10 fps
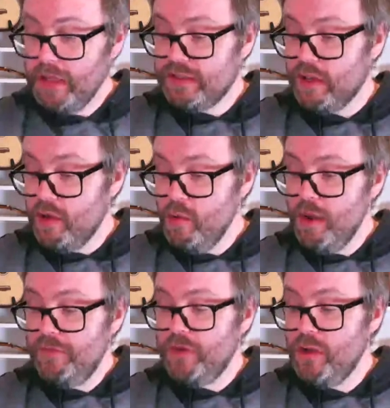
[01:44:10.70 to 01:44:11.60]

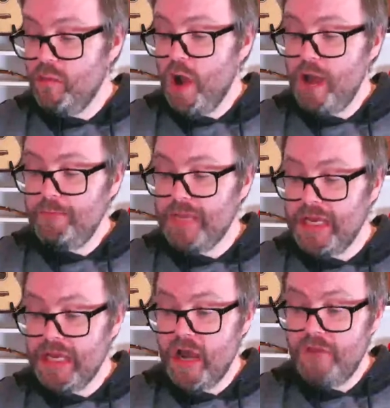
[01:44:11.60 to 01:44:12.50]
So if you want
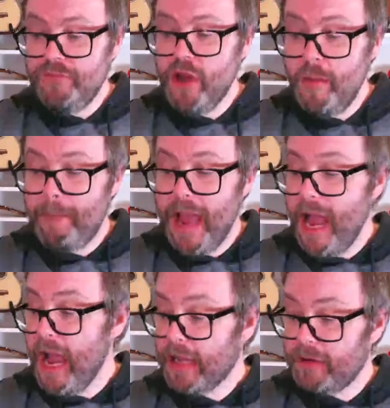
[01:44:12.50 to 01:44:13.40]
me off your
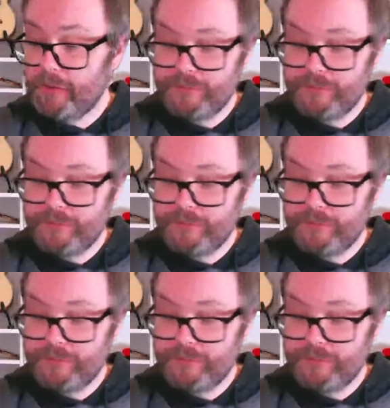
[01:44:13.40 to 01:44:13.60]
back,